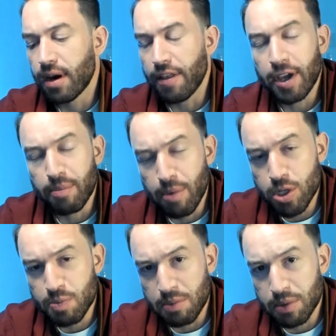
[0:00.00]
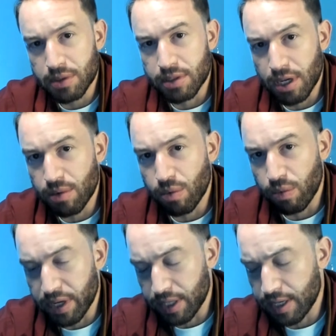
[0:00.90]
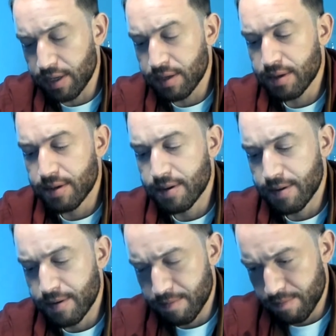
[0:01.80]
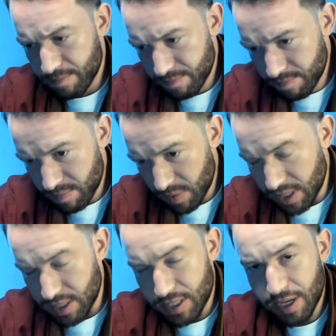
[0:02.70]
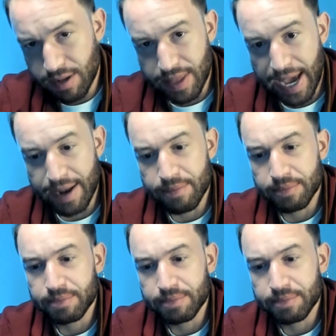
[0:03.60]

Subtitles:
I think most people don't really consider that.